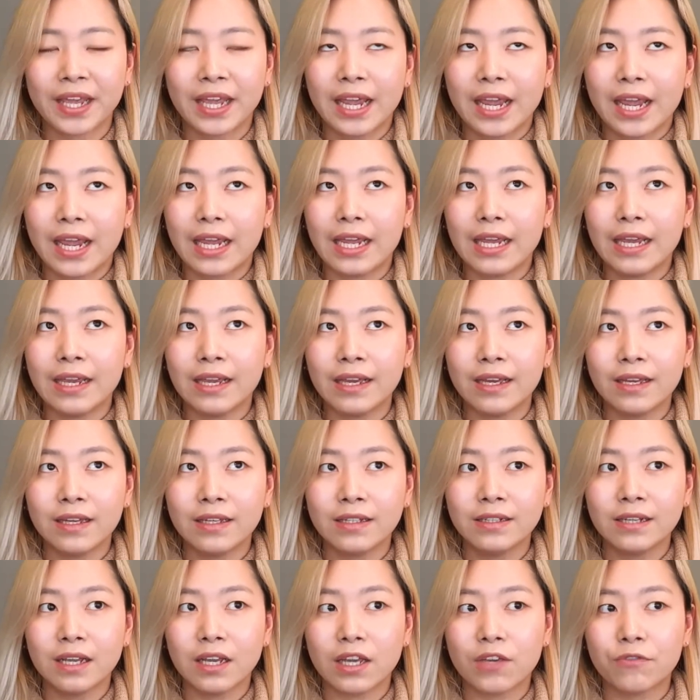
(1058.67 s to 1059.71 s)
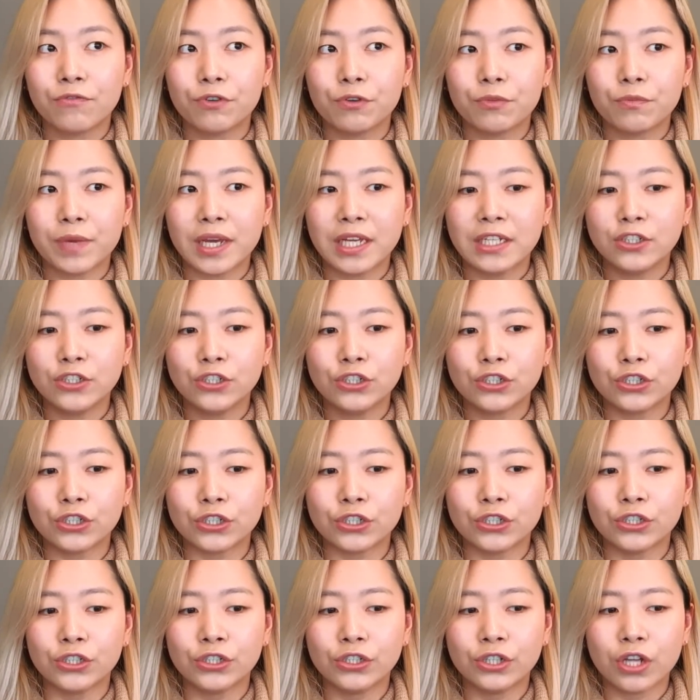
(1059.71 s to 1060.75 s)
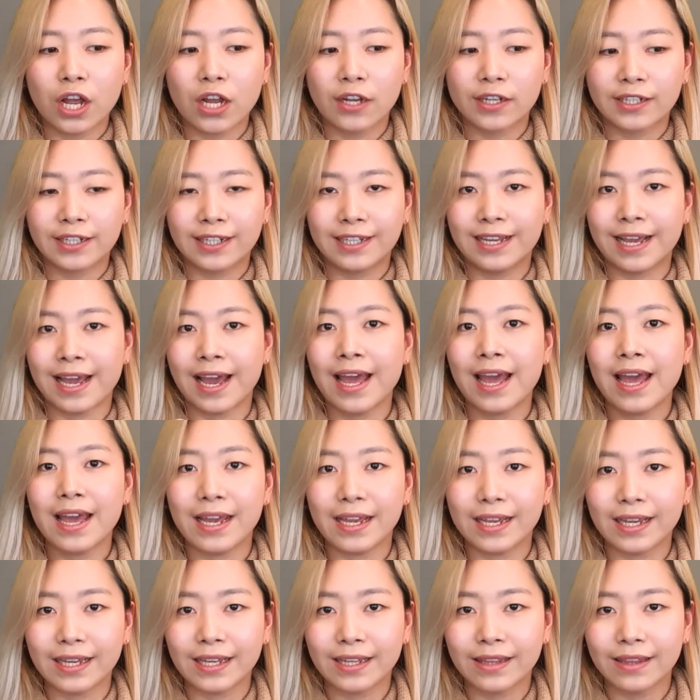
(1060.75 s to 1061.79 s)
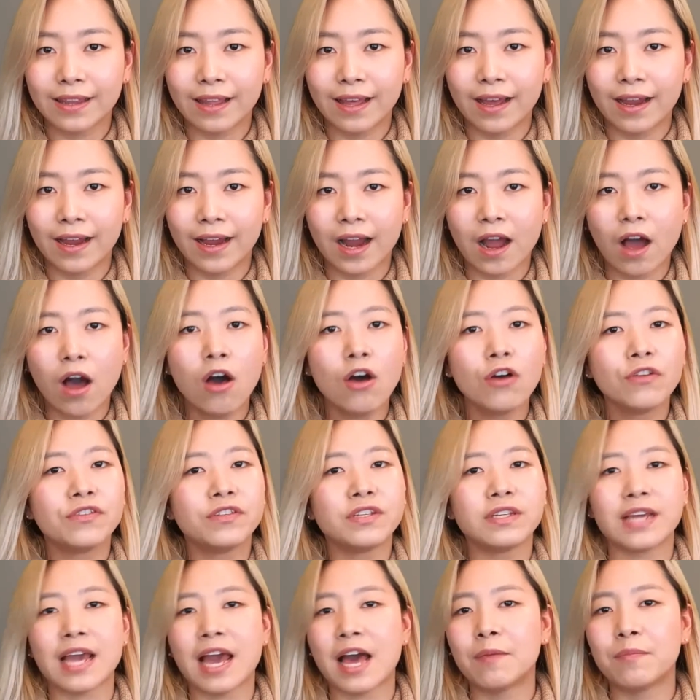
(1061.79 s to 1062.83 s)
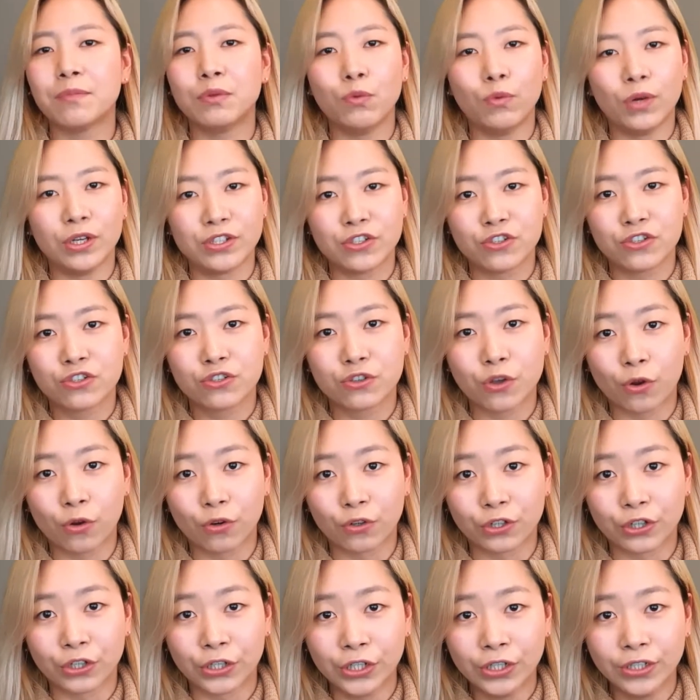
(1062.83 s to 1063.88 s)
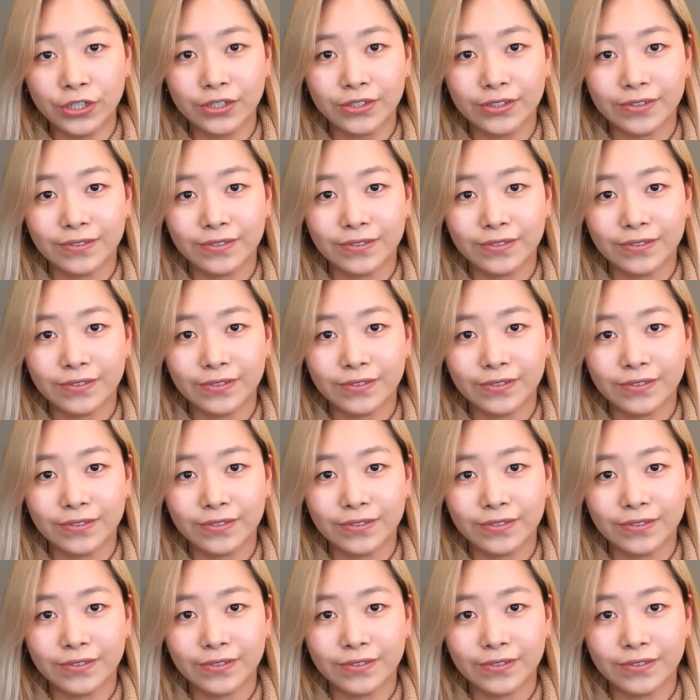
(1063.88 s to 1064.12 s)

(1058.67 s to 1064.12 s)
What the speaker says: And if you mention again, like, the apple was so good,